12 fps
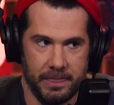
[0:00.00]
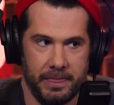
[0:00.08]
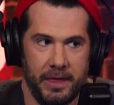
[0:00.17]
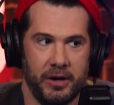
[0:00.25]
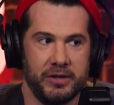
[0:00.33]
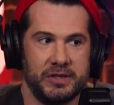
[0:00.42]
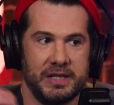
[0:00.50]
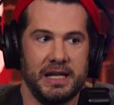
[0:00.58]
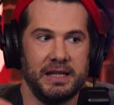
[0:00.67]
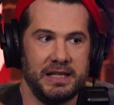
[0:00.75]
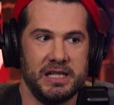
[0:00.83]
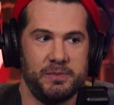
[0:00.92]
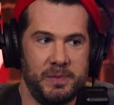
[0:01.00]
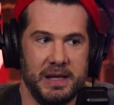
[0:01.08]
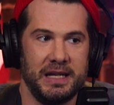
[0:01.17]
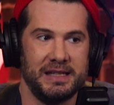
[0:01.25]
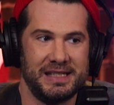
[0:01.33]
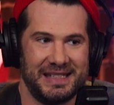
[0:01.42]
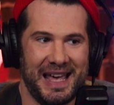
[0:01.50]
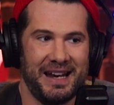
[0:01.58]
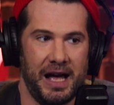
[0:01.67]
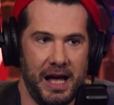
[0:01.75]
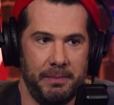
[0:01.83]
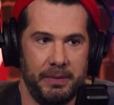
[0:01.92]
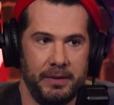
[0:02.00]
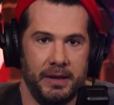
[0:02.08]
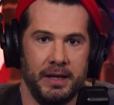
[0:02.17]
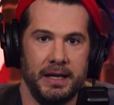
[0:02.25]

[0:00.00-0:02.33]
They're seeing these being set up